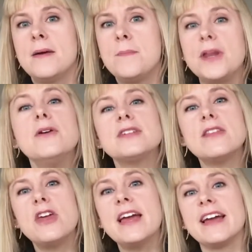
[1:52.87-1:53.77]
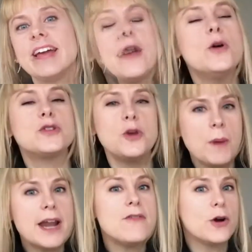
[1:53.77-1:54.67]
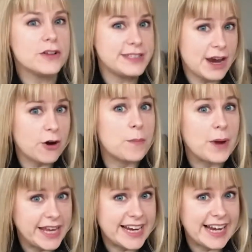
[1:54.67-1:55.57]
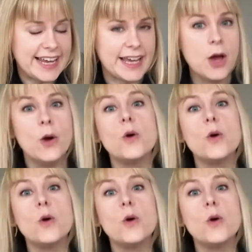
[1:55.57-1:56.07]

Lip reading: But here's the thing. So you might have heard of Sara Blakely,